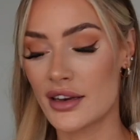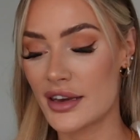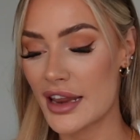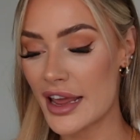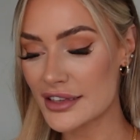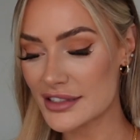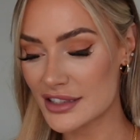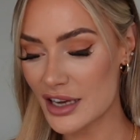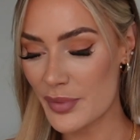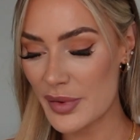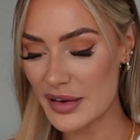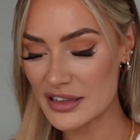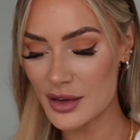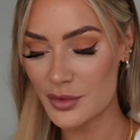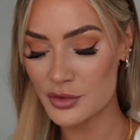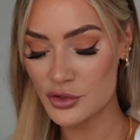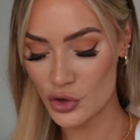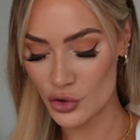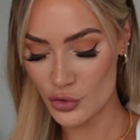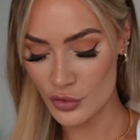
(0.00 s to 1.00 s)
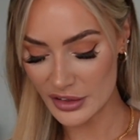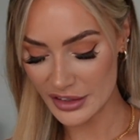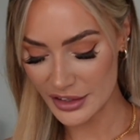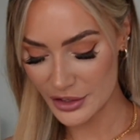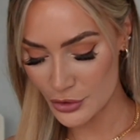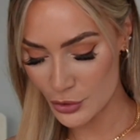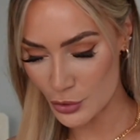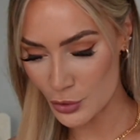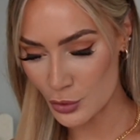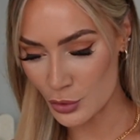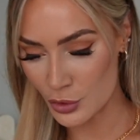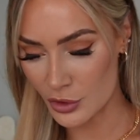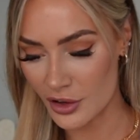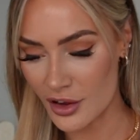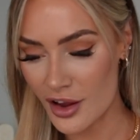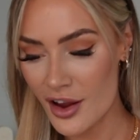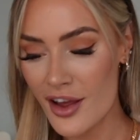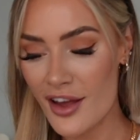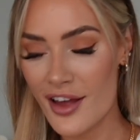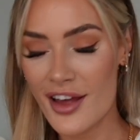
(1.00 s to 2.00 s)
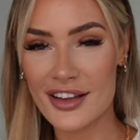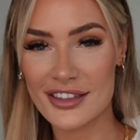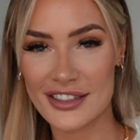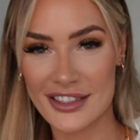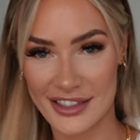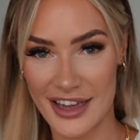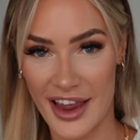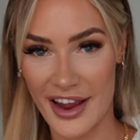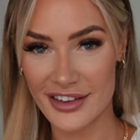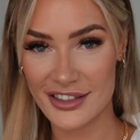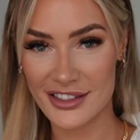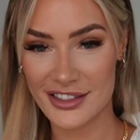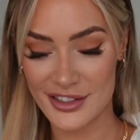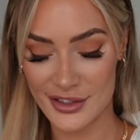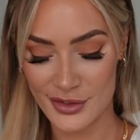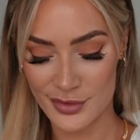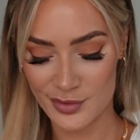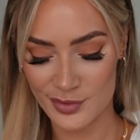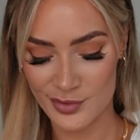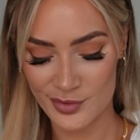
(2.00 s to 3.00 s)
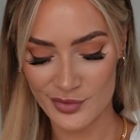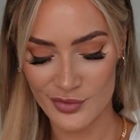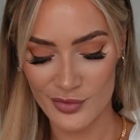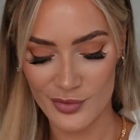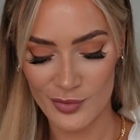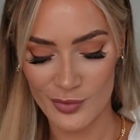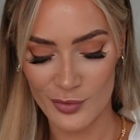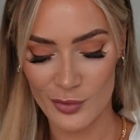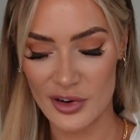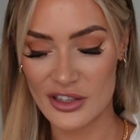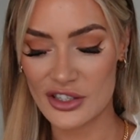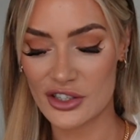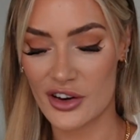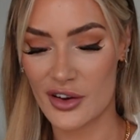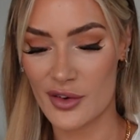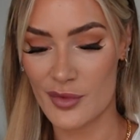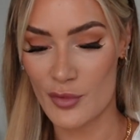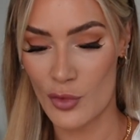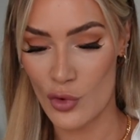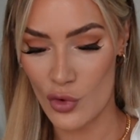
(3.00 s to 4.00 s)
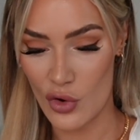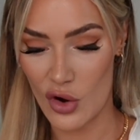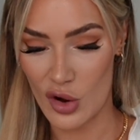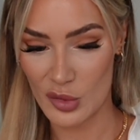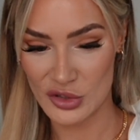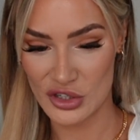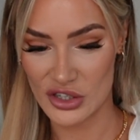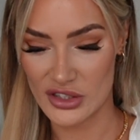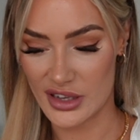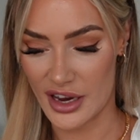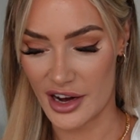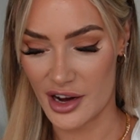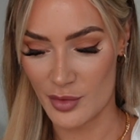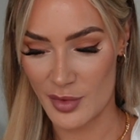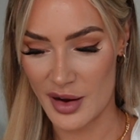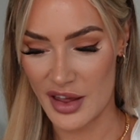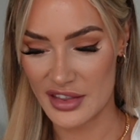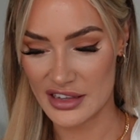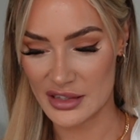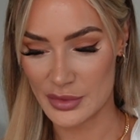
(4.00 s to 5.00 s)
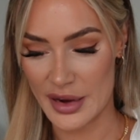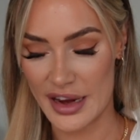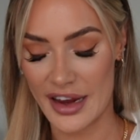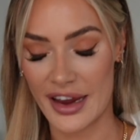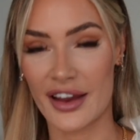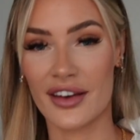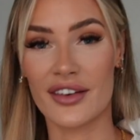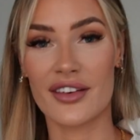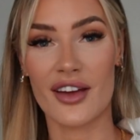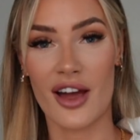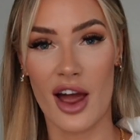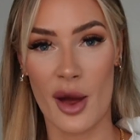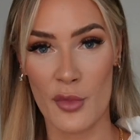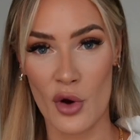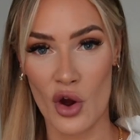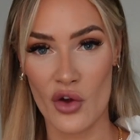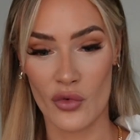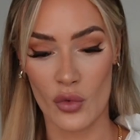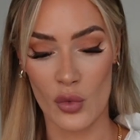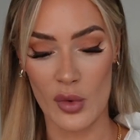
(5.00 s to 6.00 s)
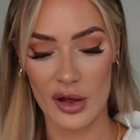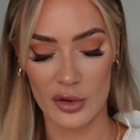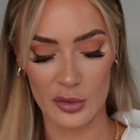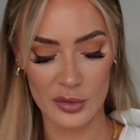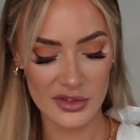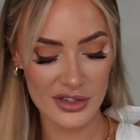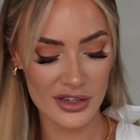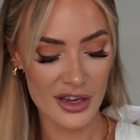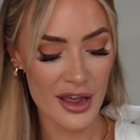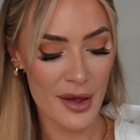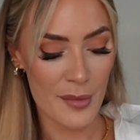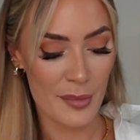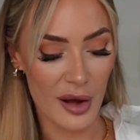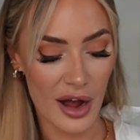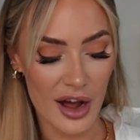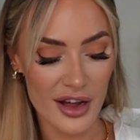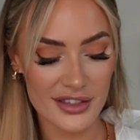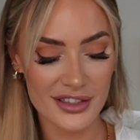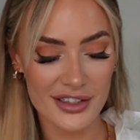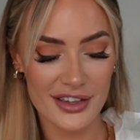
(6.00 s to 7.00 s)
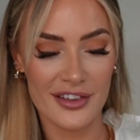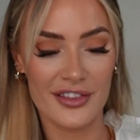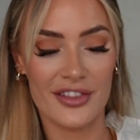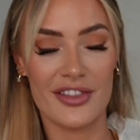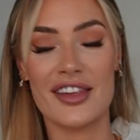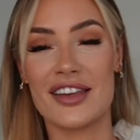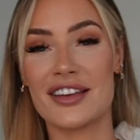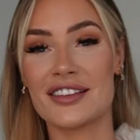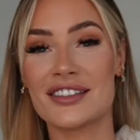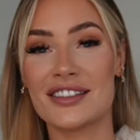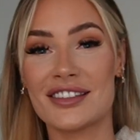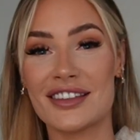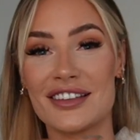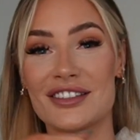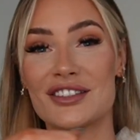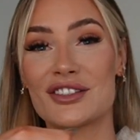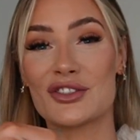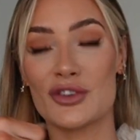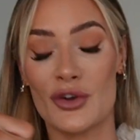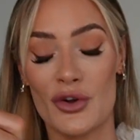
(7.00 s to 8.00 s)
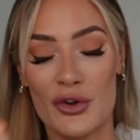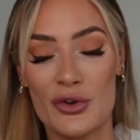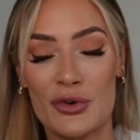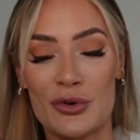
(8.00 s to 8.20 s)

Next, I picked up two really cool sets, which are more options I could wear this weekend. I'm overwhelmed. But this is so